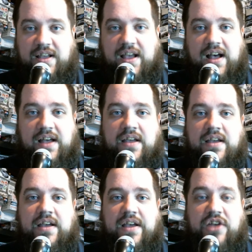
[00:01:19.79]
it,
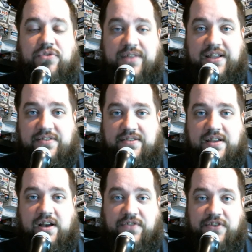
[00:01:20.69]
has released
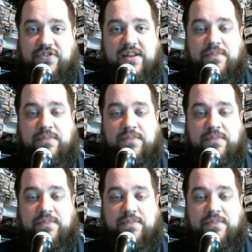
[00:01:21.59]
officially.